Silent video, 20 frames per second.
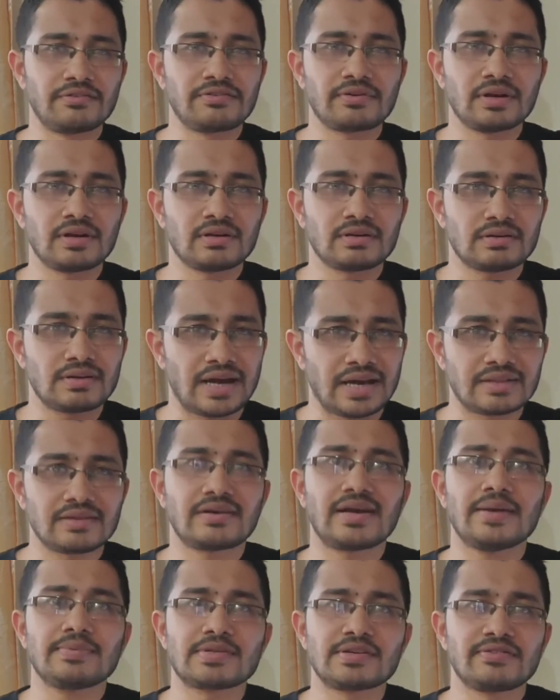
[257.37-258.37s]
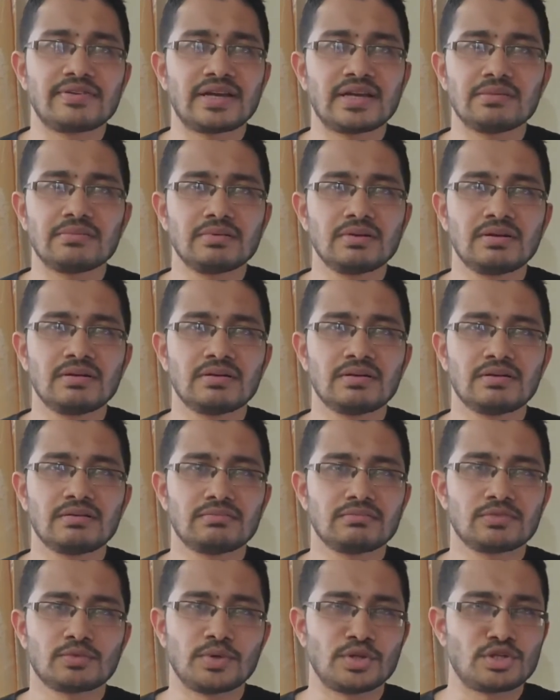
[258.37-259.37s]
there are different other apps available
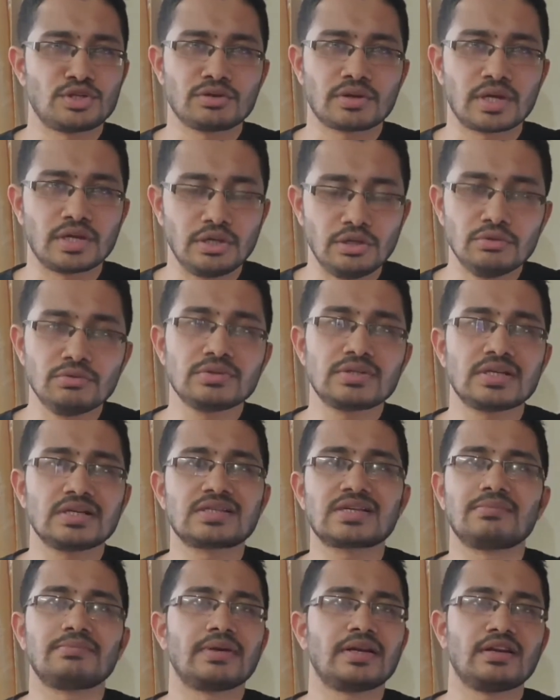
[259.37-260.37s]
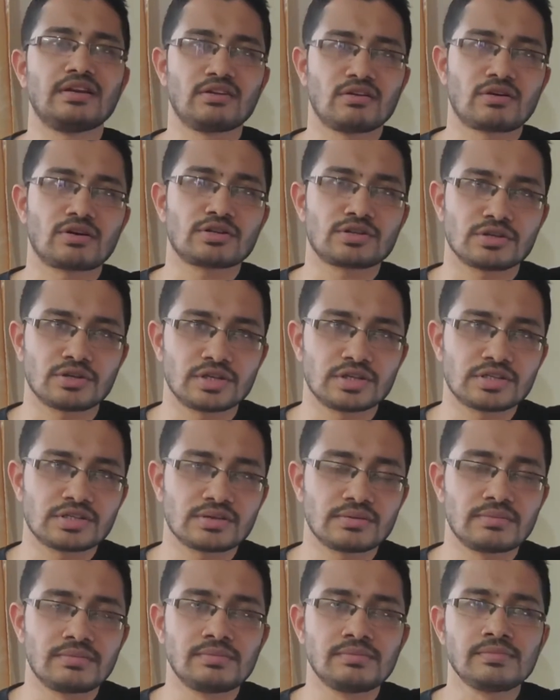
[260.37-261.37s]
which you can use. It is completely your
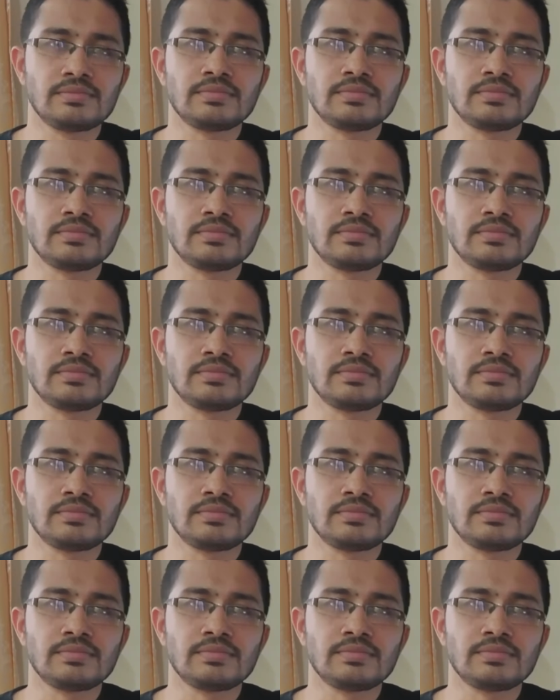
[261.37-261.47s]
choice.